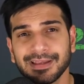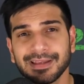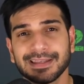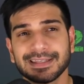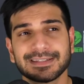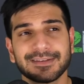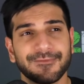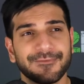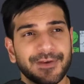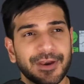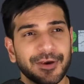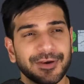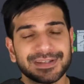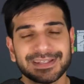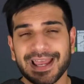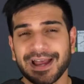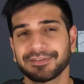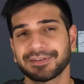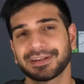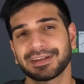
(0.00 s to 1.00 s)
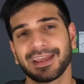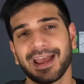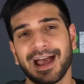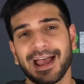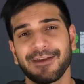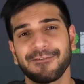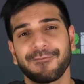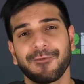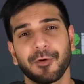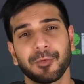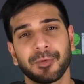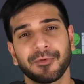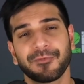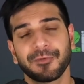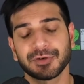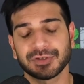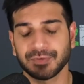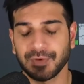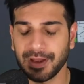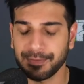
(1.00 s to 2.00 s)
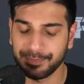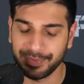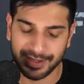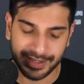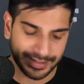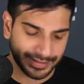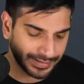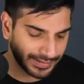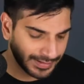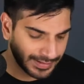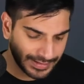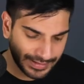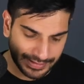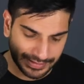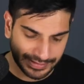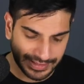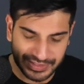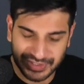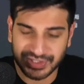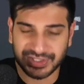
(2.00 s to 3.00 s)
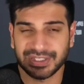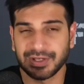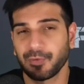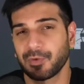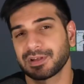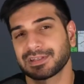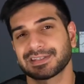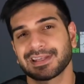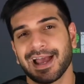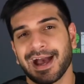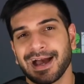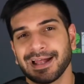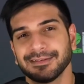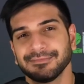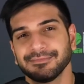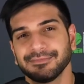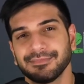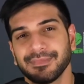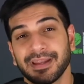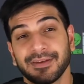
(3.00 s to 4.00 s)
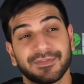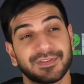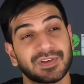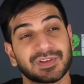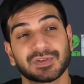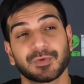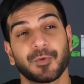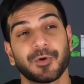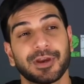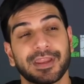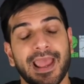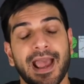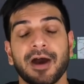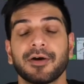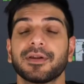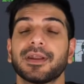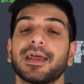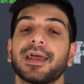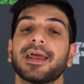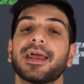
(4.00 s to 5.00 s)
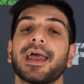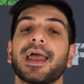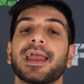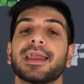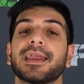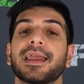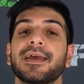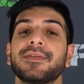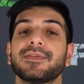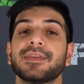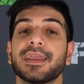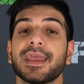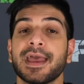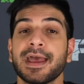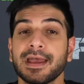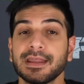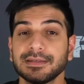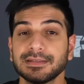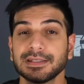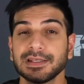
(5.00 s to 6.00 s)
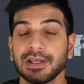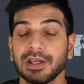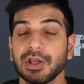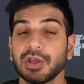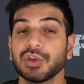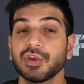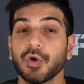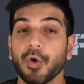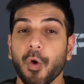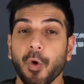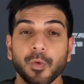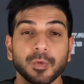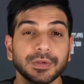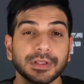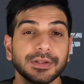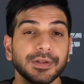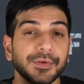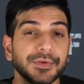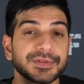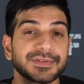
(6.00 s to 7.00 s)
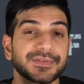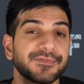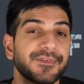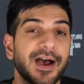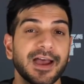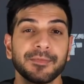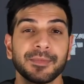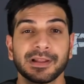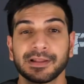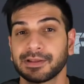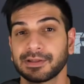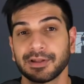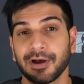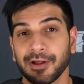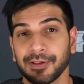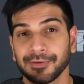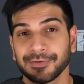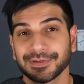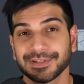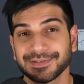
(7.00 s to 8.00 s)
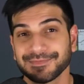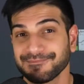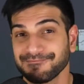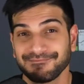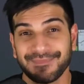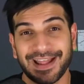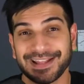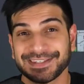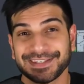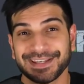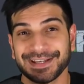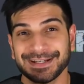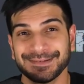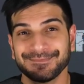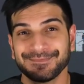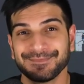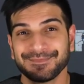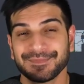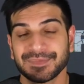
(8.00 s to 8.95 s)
He's a very talented guy, former first-round pick. Let's just see what he's got. And if it doesn't work out, hey, in the end, you only lose $5 million. That's it.